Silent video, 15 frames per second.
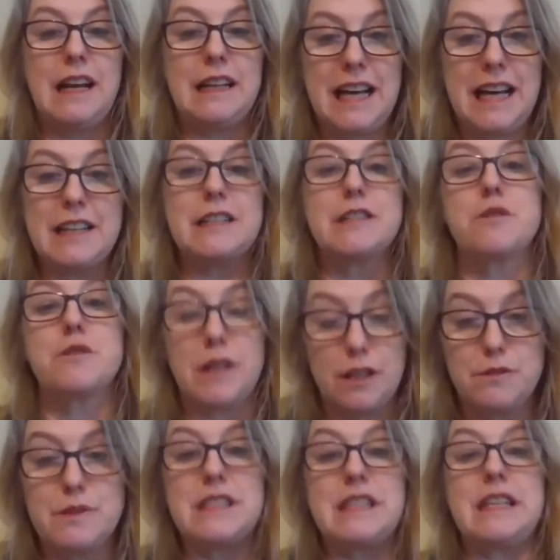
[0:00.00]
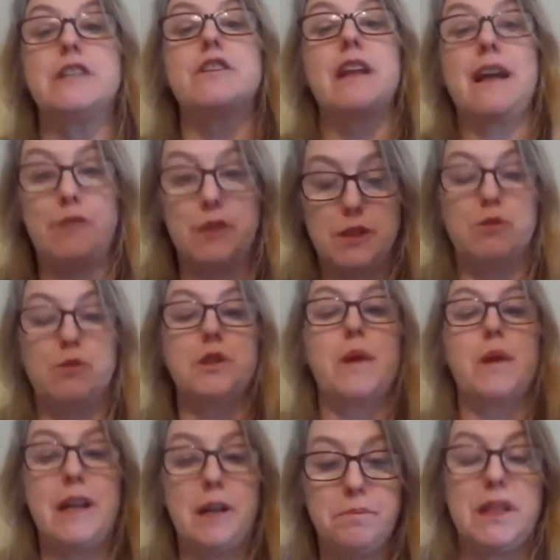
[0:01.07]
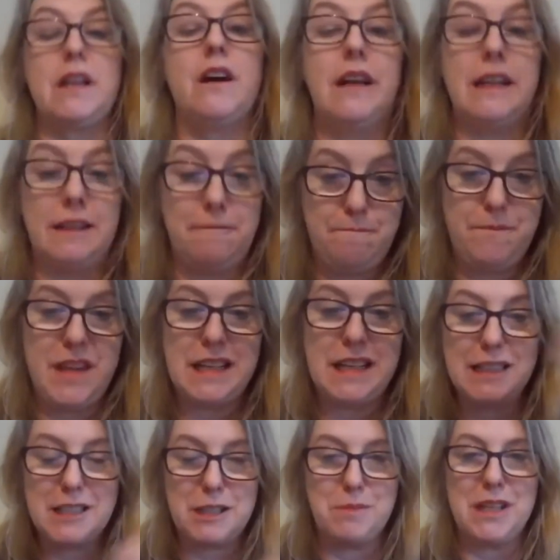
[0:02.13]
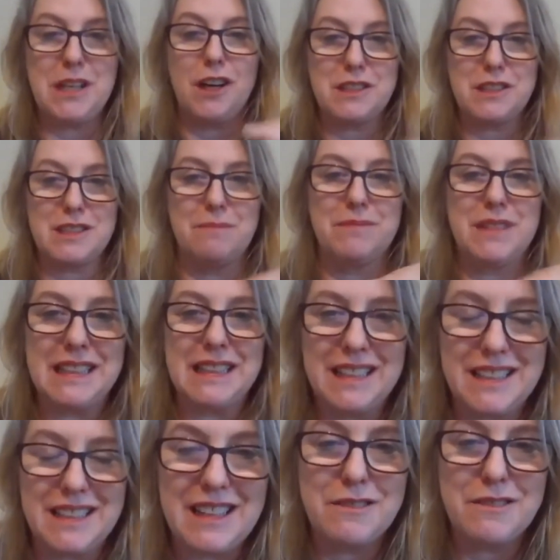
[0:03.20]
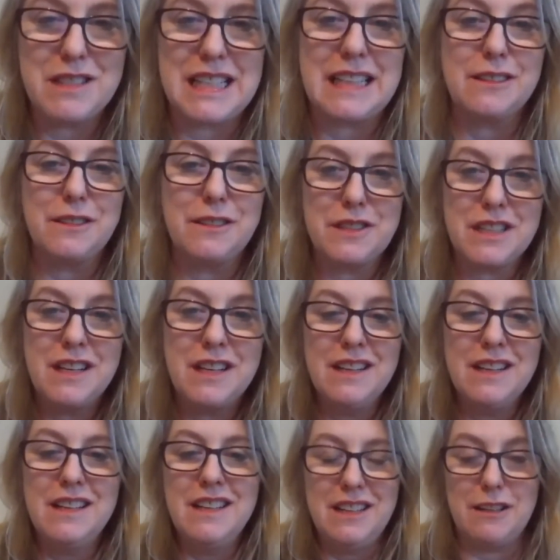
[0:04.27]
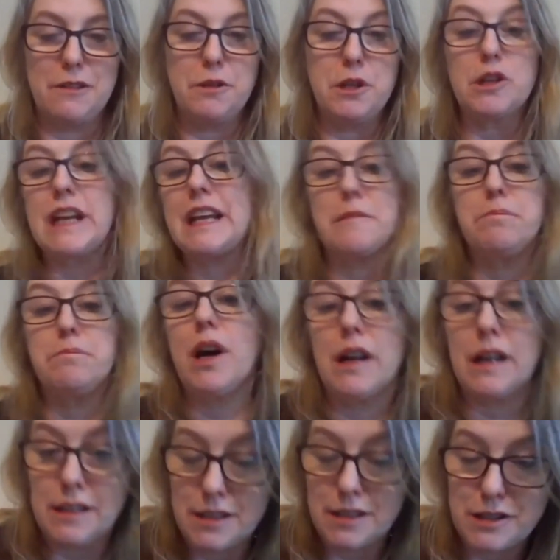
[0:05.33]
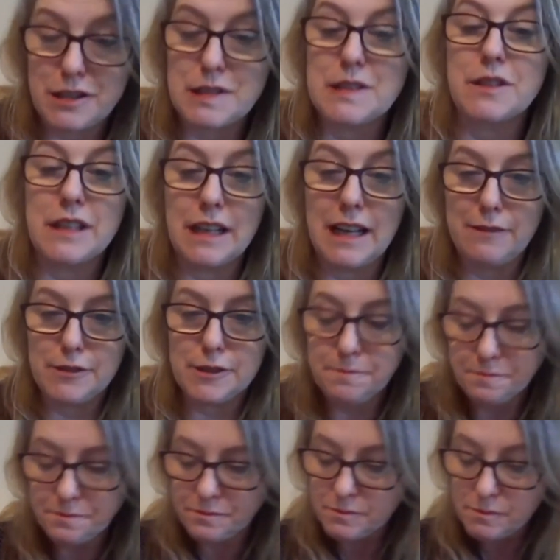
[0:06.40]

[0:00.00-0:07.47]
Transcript: And that needs to include senior levels all the way up the line. It needs to be not something that, you know, signals, you know, you're getting parked at a certain level.